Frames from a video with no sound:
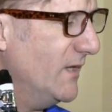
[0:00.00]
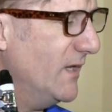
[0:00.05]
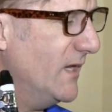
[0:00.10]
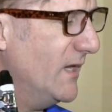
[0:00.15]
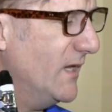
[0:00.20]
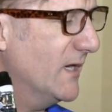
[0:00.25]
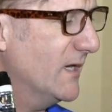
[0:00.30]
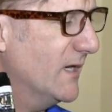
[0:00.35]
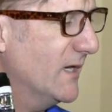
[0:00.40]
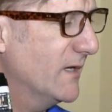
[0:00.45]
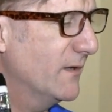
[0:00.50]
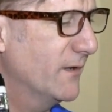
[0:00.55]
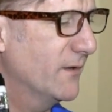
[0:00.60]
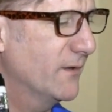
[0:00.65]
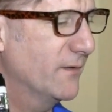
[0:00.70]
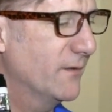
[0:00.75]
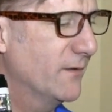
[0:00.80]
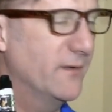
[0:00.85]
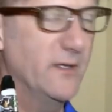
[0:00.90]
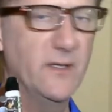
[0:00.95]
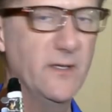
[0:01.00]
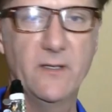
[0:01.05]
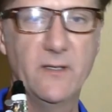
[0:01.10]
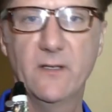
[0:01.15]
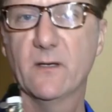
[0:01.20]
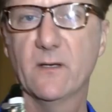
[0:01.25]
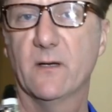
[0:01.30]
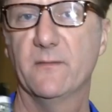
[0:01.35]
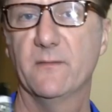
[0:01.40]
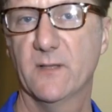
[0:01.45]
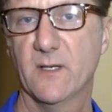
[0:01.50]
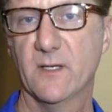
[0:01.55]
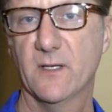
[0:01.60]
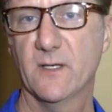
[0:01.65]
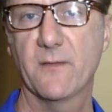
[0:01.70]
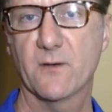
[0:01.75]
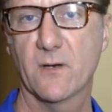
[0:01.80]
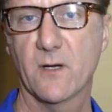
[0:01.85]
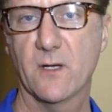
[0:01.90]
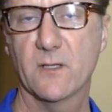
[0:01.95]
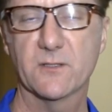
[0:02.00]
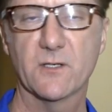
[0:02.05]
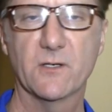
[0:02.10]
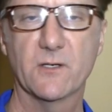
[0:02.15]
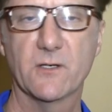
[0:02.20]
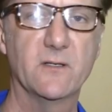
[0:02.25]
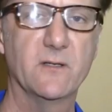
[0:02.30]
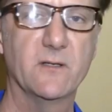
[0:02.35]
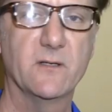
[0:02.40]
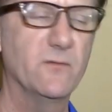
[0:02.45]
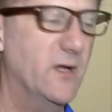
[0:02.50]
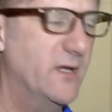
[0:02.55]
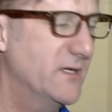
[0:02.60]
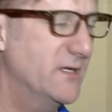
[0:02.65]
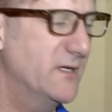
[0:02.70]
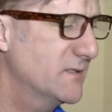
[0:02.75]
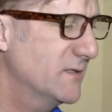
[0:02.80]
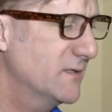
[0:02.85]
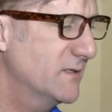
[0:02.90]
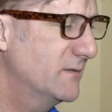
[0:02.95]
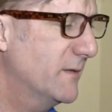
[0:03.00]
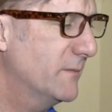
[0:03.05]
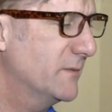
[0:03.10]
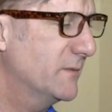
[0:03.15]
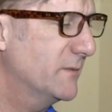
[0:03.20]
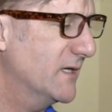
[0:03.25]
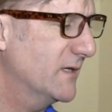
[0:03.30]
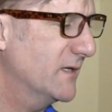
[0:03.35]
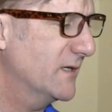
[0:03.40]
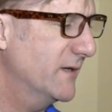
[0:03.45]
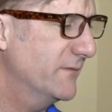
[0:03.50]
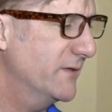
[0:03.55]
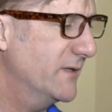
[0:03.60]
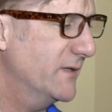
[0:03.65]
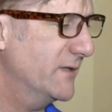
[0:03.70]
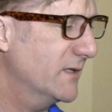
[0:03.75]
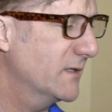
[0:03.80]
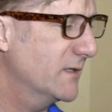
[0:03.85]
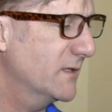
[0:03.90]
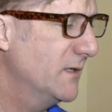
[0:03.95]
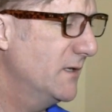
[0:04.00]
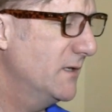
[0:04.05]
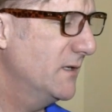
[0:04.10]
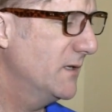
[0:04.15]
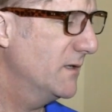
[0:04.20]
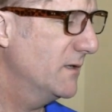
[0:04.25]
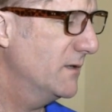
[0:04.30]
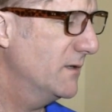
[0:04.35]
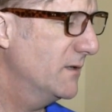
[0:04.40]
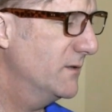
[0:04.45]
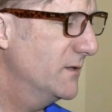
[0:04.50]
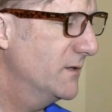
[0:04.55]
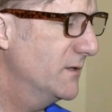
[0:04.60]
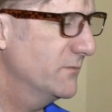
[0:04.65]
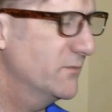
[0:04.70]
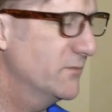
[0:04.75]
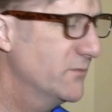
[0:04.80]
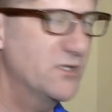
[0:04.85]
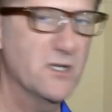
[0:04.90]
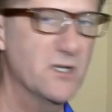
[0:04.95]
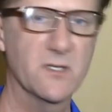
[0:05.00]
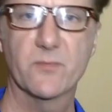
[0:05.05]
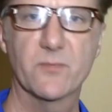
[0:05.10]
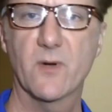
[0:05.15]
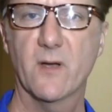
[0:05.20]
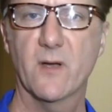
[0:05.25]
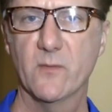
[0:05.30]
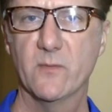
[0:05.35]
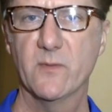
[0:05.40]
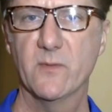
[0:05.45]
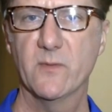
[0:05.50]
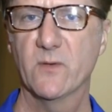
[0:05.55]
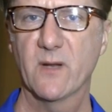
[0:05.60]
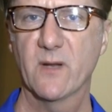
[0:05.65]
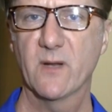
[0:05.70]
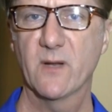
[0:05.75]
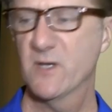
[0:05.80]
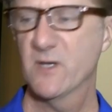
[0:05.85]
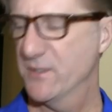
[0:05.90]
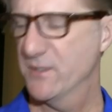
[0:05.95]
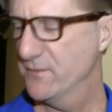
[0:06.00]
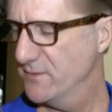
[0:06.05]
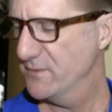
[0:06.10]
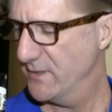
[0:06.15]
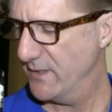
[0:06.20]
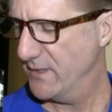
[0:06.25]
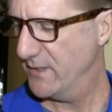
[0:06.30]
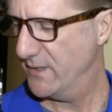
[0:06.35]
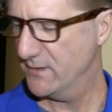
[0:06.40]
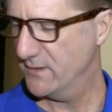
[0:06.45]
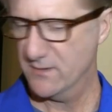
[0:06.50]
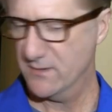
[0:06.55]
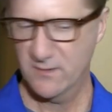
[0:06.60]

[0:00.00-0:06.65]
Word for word: And the another alternative way is to double tongue everything, which is probably what I'm going to do tonight,